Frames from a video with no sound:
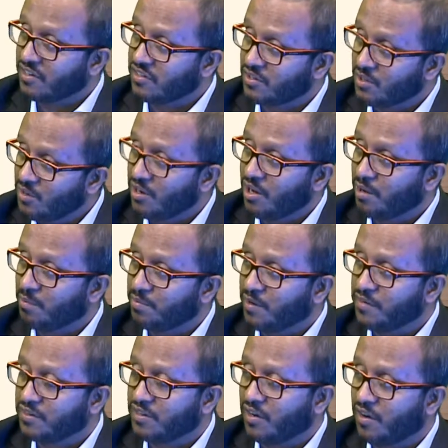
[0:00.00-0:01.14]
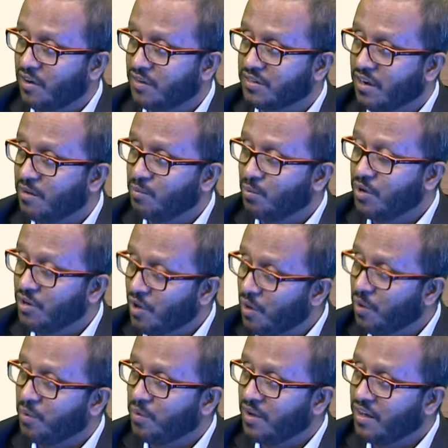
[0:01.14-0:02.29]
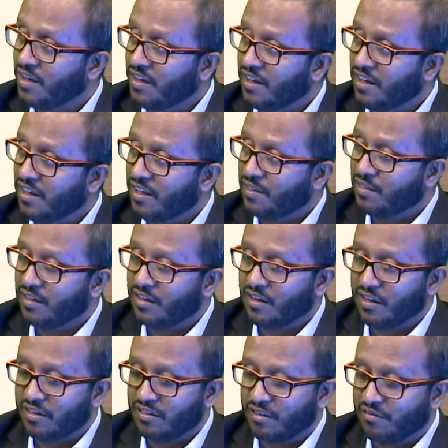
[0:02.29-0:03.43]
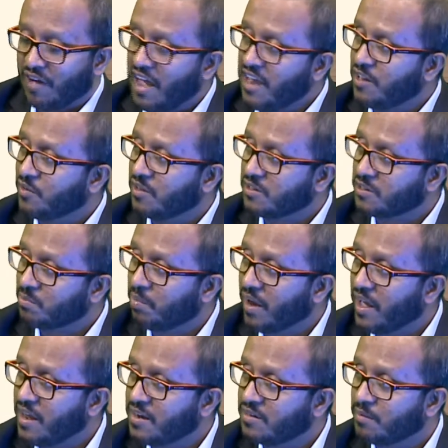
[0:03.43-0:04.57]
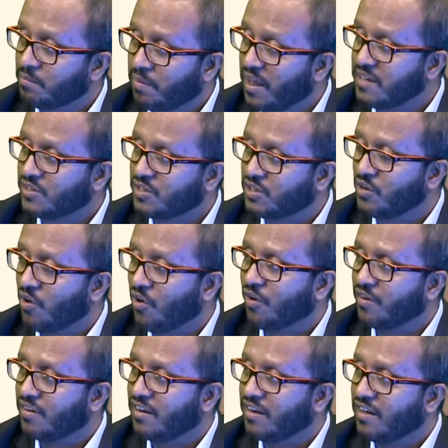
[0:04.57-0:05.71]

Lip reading: sunnah of Prophet sallallahu alaihi wasallam, we know the value that's placed on